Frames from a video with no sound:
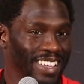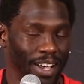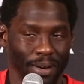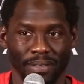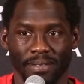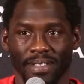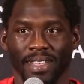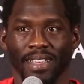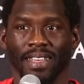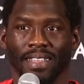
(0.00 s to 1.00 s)
Oh,
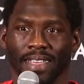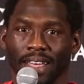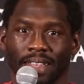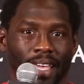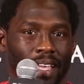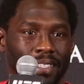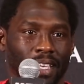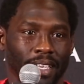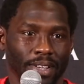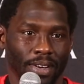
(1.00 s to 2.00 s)
yeah. Like I
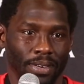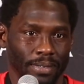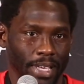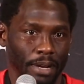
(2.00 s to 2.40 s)
said, you know,